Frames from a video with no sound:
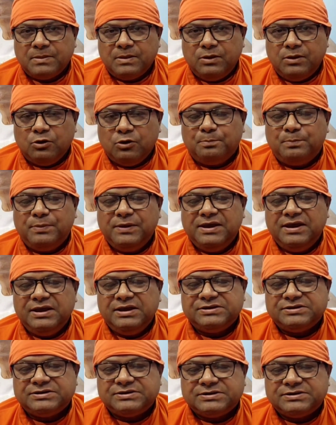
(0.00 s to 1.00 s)
Your
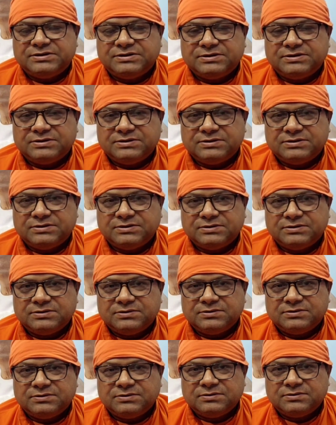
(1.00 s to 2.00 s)
peace.
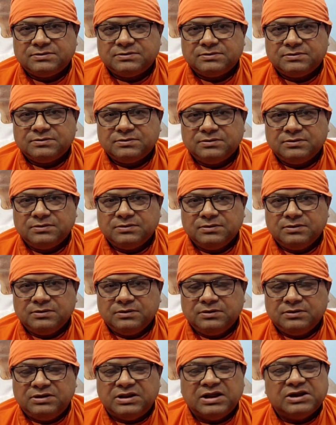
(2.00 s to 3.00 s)

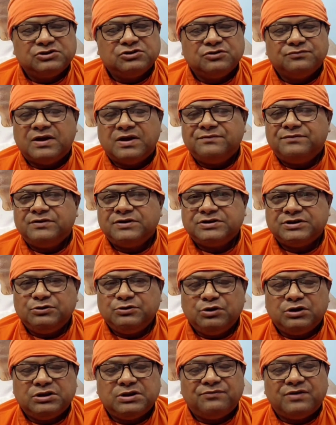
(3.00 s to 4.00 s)
There is no vibration.
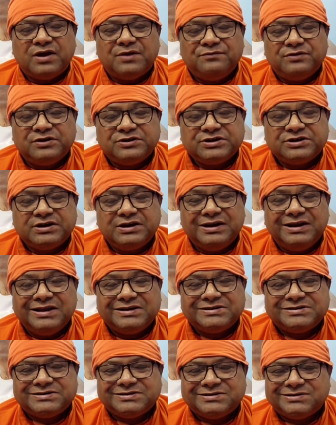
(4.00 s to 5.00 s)
You are the vibration
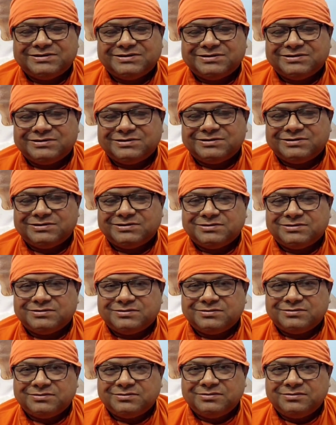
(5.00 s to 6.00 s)
less.
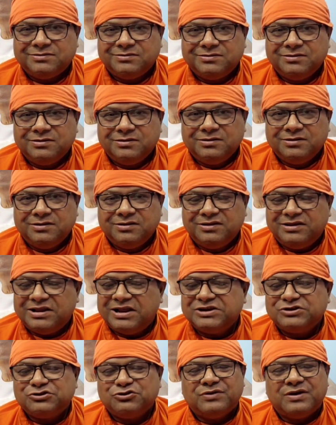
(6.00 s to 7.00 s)
There
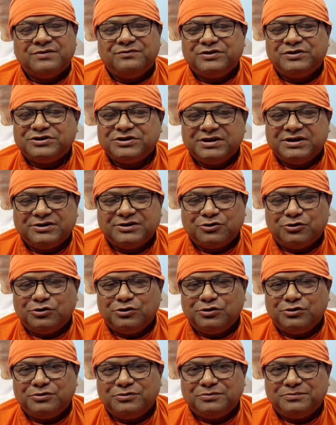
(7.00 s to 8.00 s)
is no vibration at
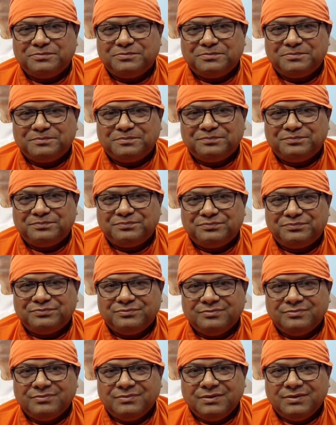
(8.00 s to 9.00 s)
all.
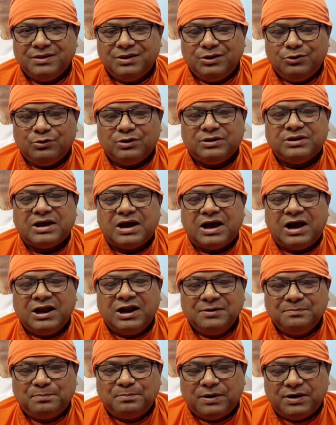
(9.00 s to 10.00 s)
You are the
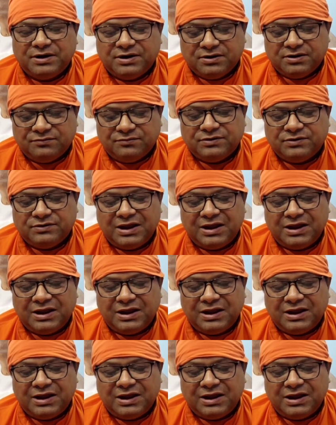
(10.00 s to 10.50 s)
unperturbed.